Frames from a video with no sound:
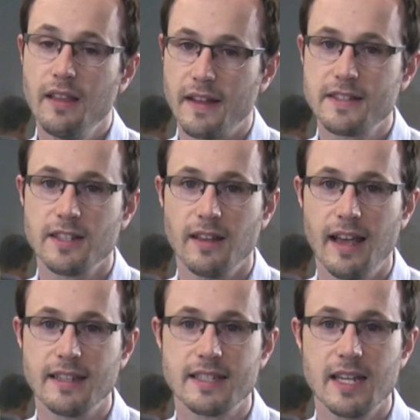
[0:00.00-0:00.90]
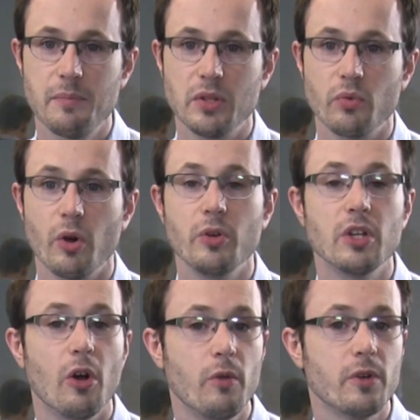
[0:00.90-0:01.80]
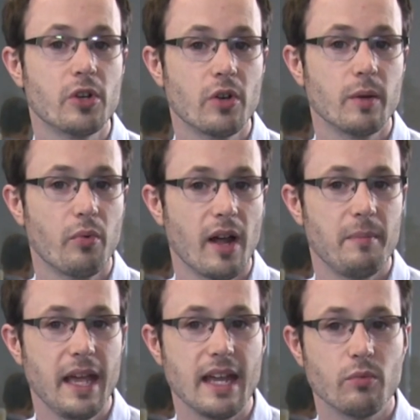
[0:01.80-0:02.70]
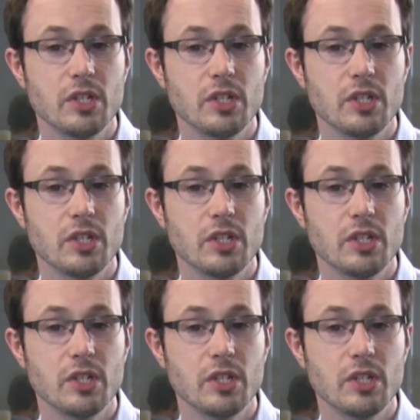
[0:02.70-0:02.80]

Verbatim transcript: That's the last step in the road to overturning Prop 8,